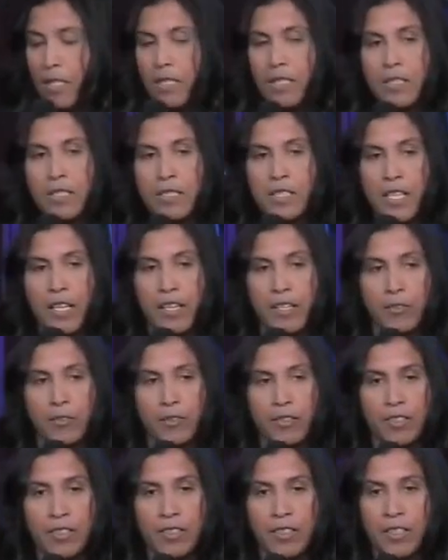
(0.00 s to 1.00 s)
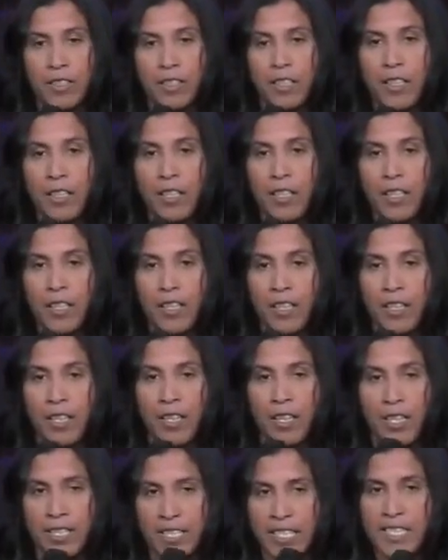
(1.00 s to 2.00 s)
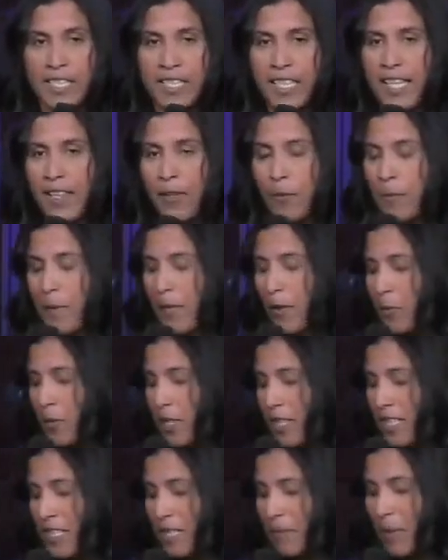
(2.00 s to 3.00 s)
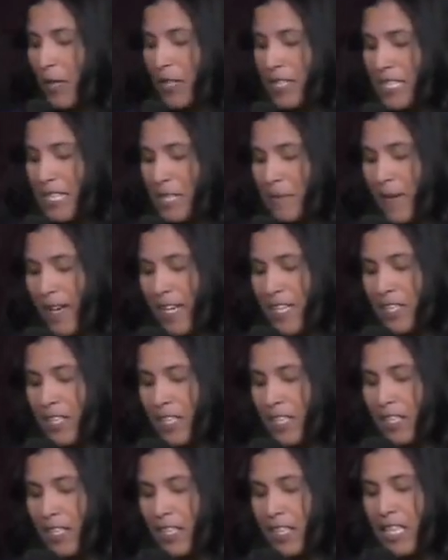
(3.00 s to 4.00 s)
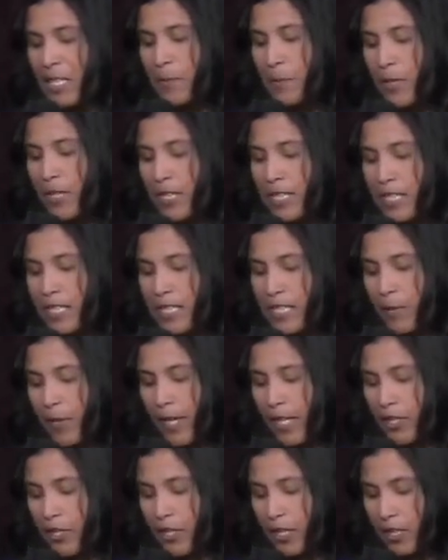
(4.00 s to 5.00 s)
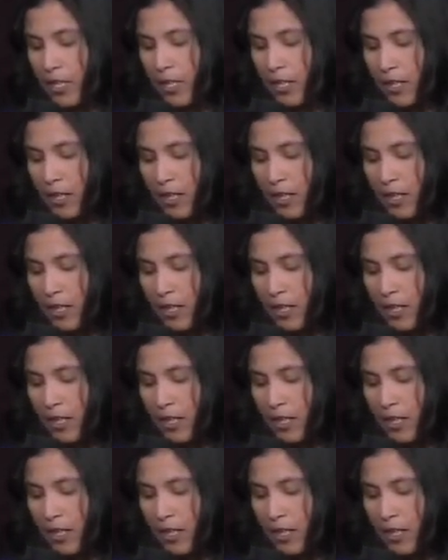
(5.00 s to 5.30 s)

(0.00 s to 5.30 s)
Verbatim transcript: So, I did say there would be audience participation. Let's put this into action.